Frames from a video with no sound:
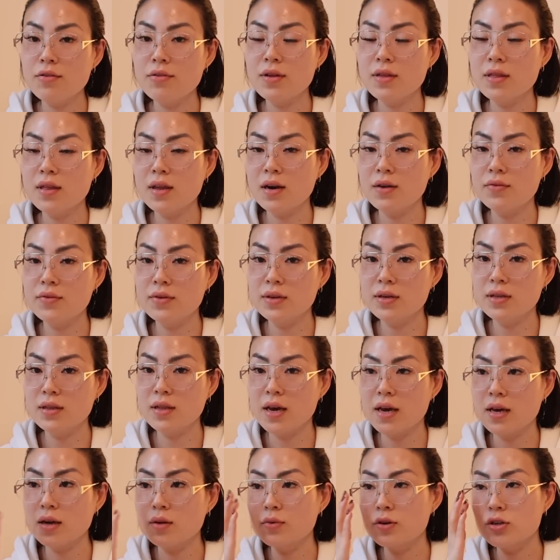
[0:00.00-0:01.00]
thing that I really
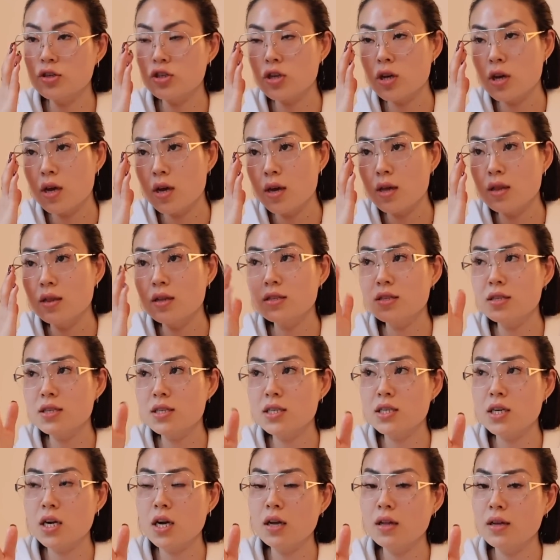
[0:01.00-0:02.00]
like, which this is
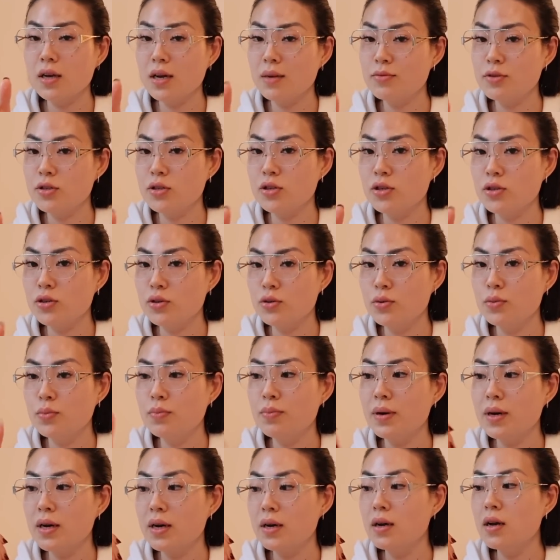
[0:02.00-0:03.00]
entirely up to you,
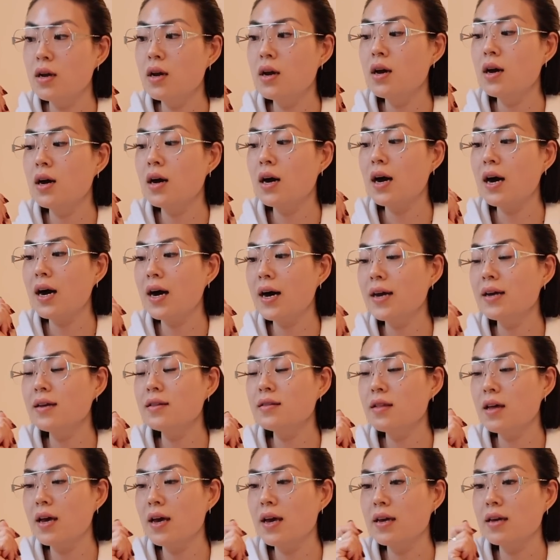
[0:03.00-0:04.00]
but I
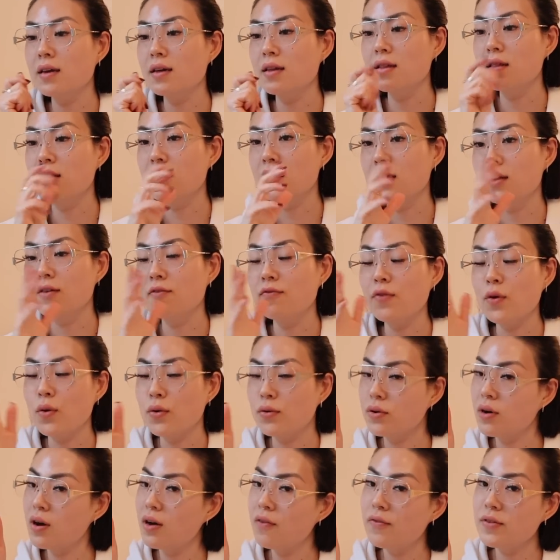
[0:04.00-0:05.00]
like the
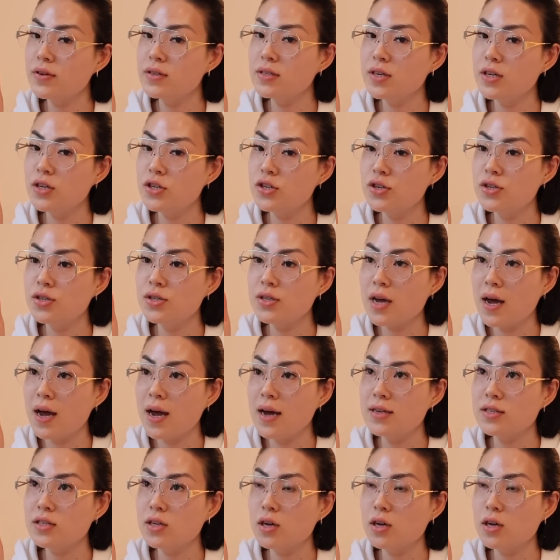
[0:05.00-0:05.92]
phone conversations as